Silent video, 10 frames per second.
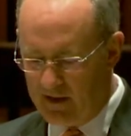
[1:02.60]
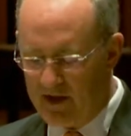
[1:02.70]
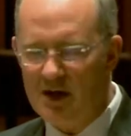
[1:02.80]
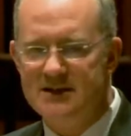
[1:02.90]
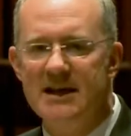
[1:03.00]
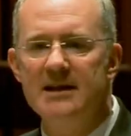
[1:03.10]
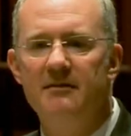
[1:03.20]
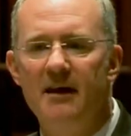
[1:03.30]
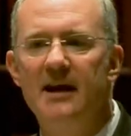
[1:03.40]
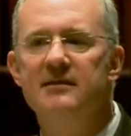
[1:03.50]
The idea
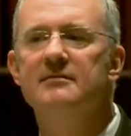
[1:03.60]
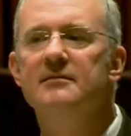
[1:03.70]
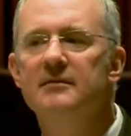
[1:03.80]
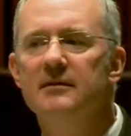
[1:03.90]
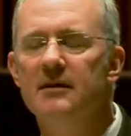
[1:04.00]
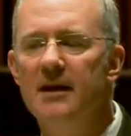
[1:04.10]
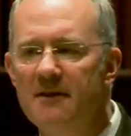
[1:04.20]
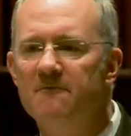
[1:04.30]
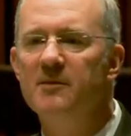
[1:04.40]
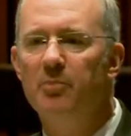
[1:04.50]
that
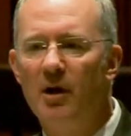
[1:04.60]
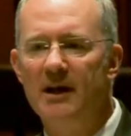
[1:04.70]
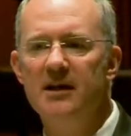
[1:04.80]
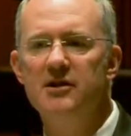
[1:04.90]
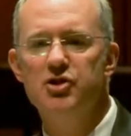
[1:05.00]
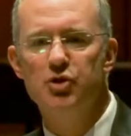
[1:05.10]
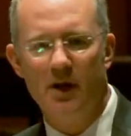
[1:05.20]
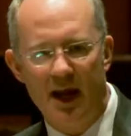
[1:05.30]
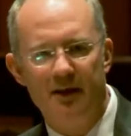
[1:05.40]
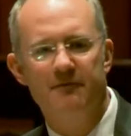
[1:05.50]
everybody should
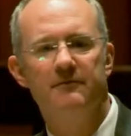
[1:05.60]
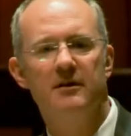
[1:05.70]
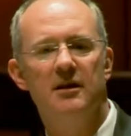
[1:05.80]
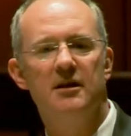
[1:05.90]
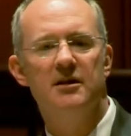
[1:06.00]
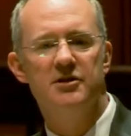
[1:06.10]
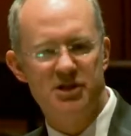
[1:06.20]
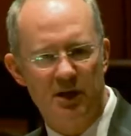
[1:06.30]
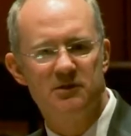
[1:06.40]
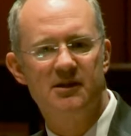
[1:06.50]
have
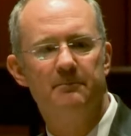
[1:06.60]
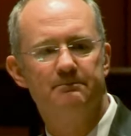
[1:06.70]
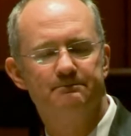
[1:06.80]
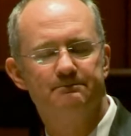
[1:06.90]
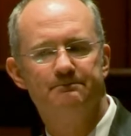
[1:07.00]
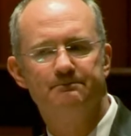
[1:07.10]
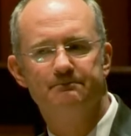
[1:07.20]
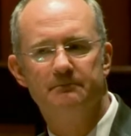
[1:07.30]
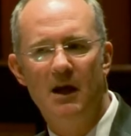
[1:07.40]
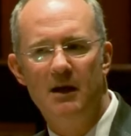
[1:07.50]
shelter,
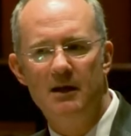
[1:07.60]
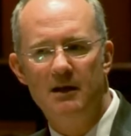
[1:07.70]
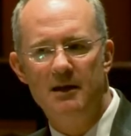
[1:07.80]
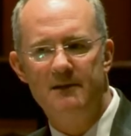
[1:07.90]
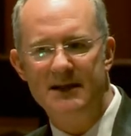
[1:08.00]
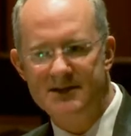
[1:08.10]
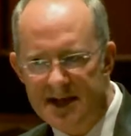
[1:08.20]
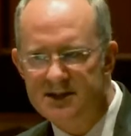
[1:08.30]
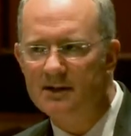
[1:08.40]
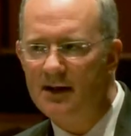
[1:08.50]
that
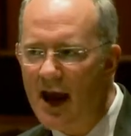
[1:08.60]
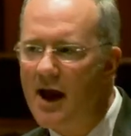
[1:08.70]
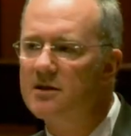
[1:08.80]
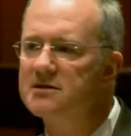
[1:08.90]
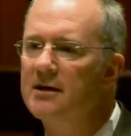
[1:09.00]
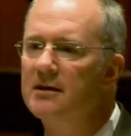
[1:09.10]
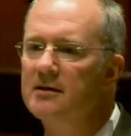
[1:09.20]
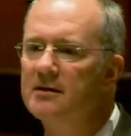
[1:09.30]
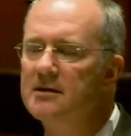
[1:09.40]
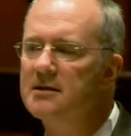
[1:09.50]
decent housing
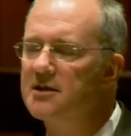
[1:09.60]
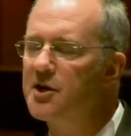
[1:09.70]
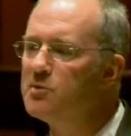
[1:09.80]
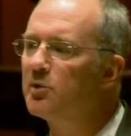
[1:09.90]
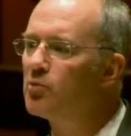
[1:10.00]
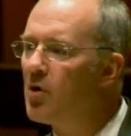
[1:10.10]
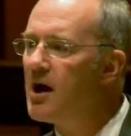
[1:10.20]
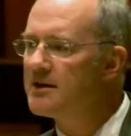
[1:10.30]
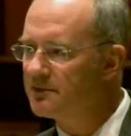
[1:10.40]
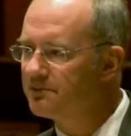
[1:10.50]
is a human
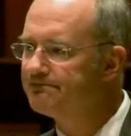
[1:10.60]
right,